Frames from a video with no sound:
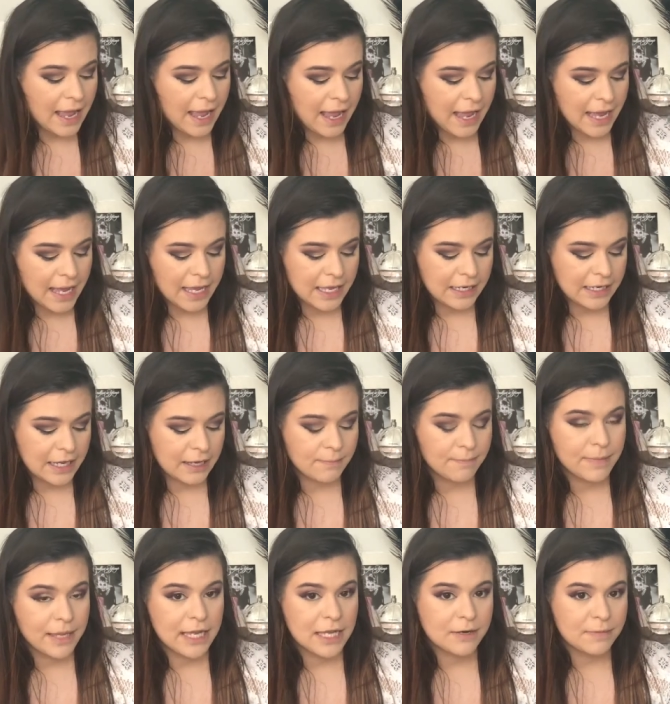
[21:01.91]
and
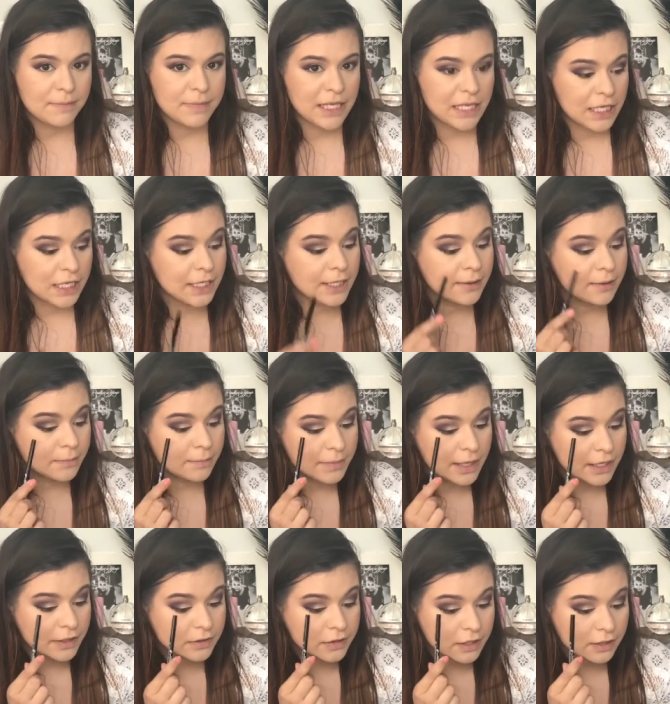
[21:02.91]
it made me
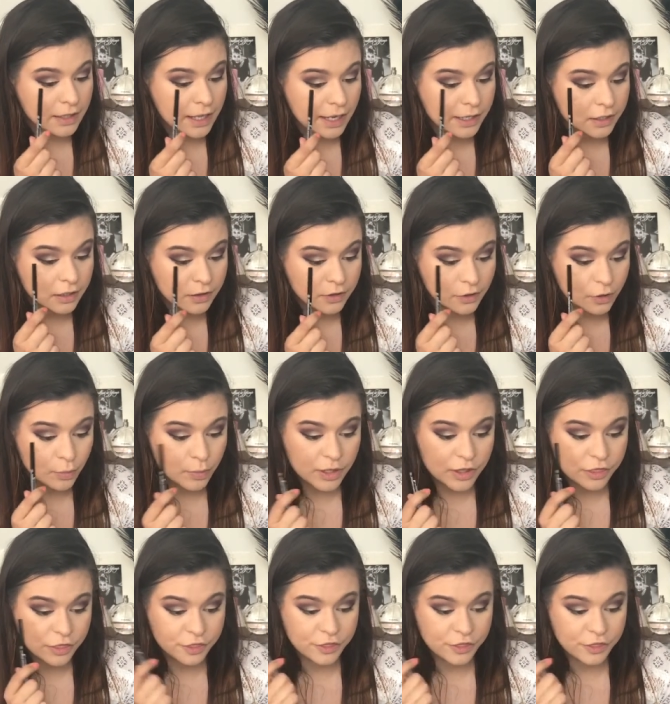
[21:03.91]
make the line a little bit